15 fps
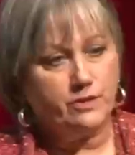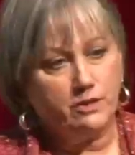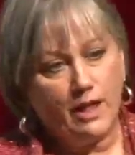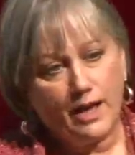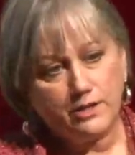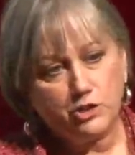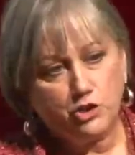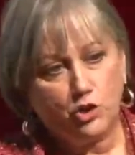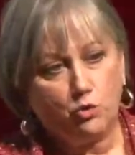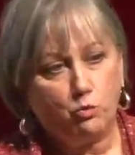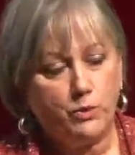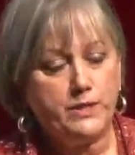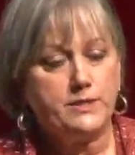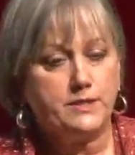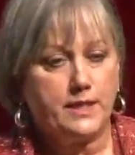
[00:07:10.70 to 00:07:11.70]
the last year,
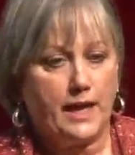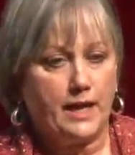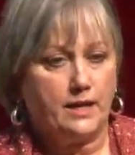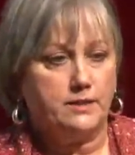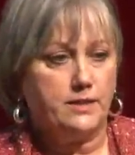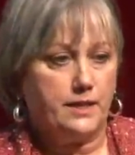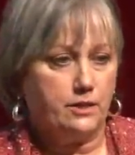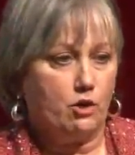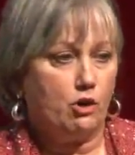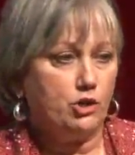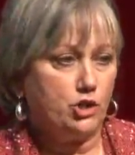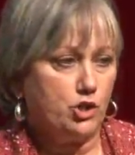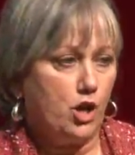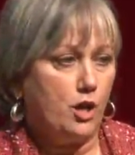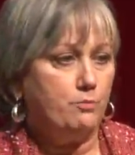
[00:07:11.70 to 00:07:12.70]
we scanned in our
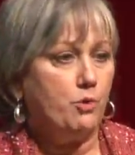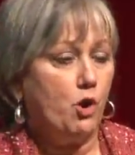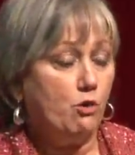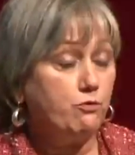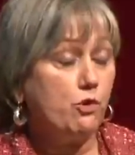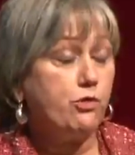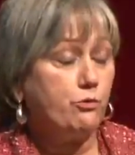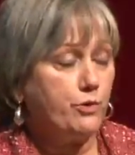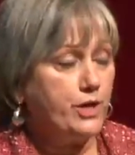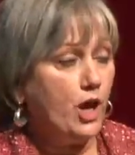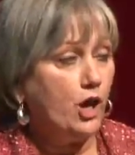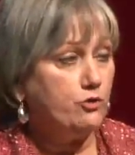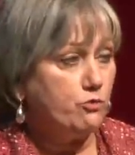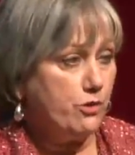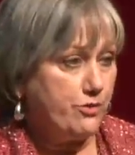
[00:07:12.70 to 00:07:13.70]
shop over three
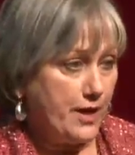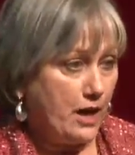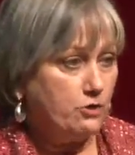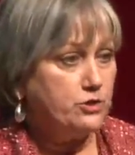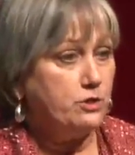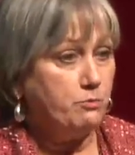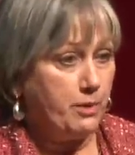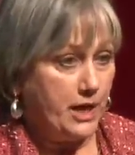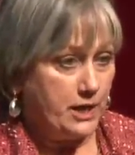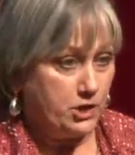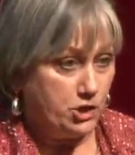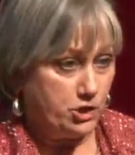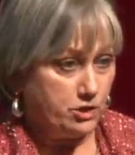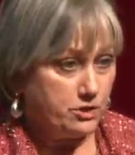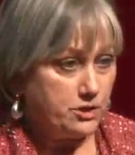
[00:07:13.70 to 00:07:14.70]
hundred thousand
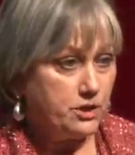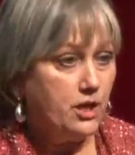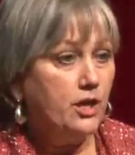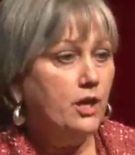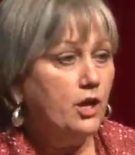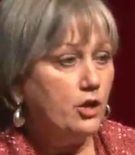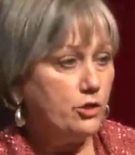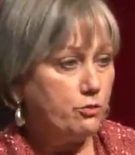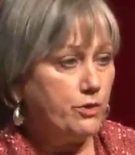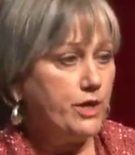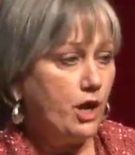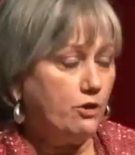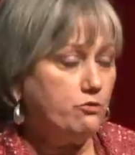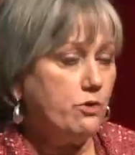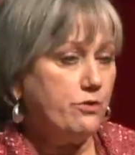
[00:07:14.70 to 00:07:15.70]
pages. three
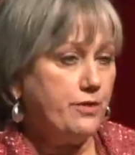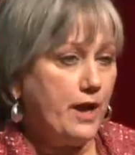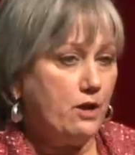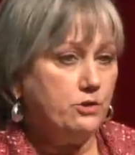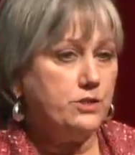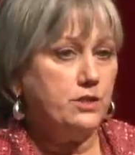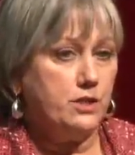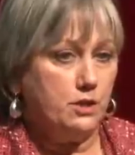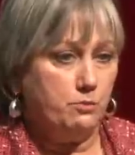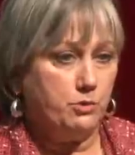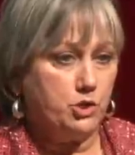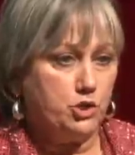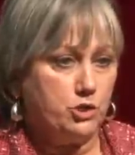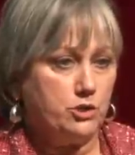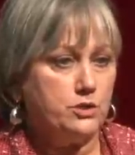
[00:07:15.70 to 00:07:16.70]
hundred thousand
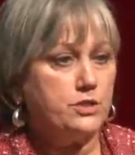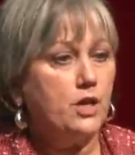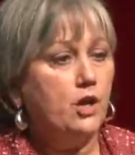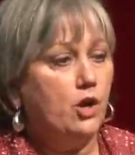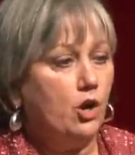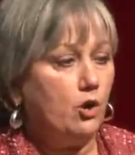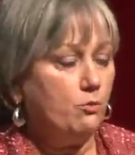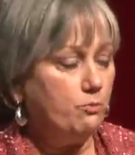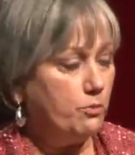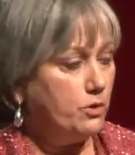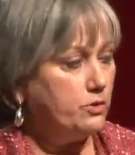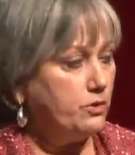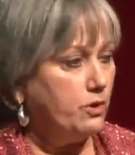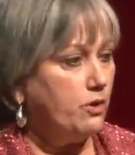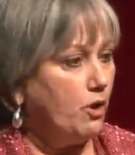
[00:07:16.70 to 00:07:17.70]
images are,
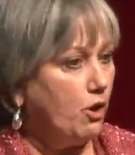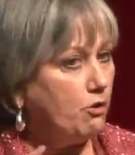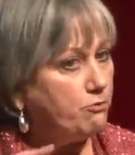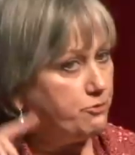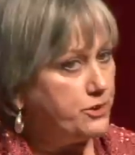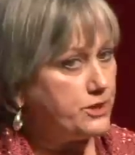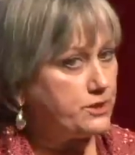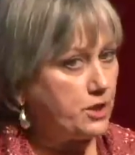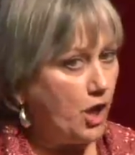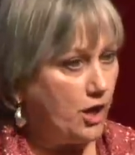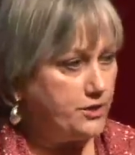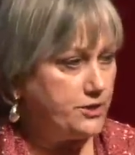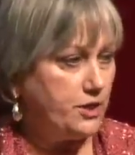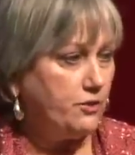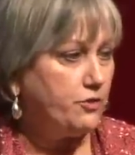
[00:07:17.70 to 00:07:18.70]
of this
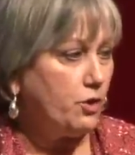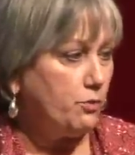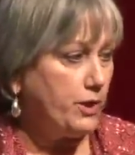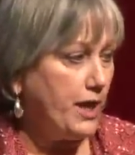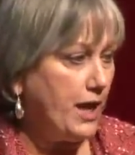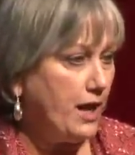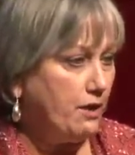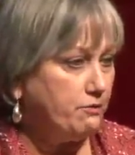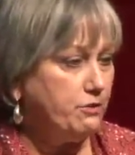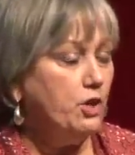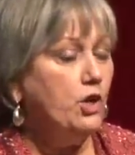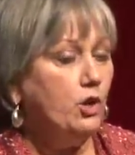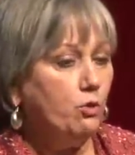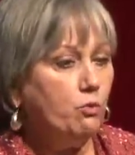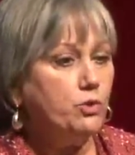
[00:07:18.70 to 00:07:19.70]
content that we have
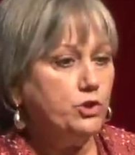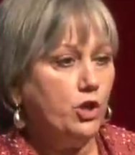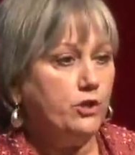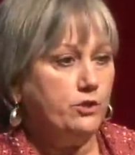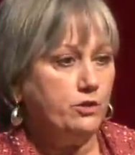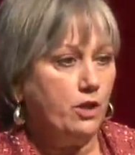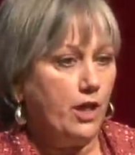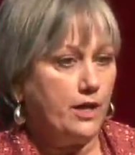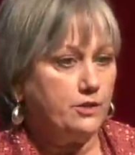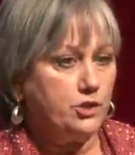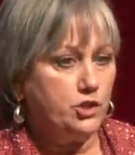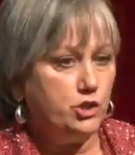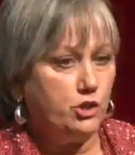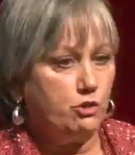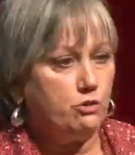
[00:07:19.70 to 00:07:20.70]
were done in the last
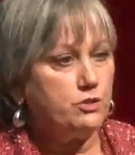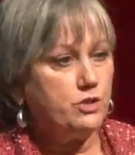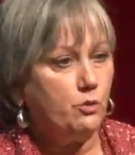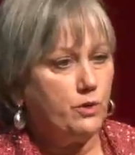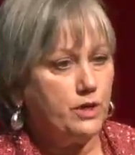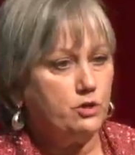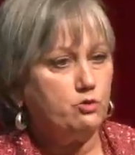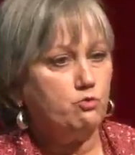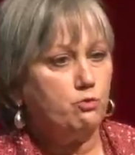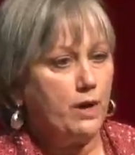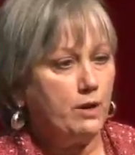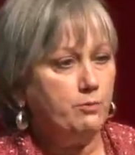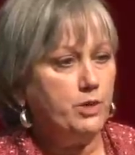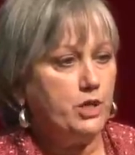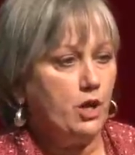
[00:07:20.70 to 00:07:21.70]
year. So it is
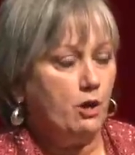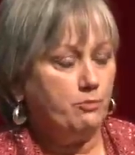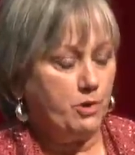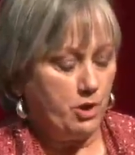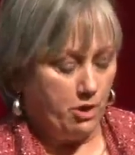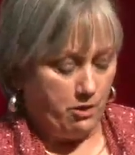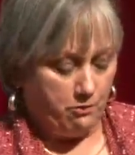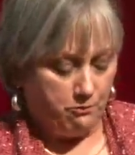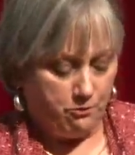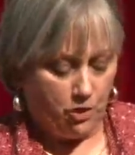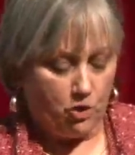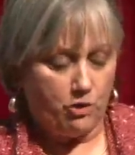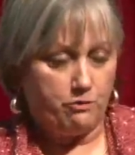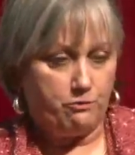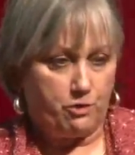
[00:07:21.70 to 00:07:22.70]
ramping up
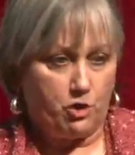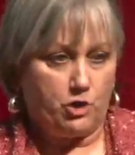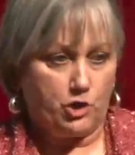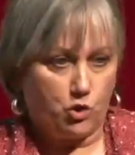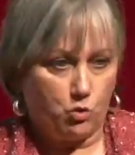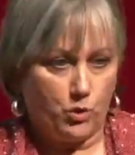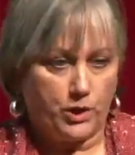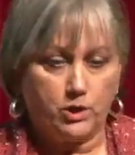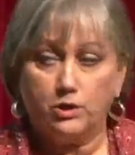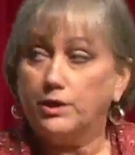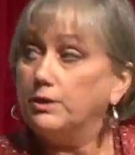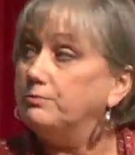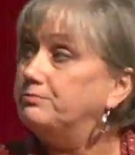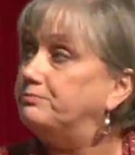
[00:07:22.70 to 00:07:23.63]
very, very quickly.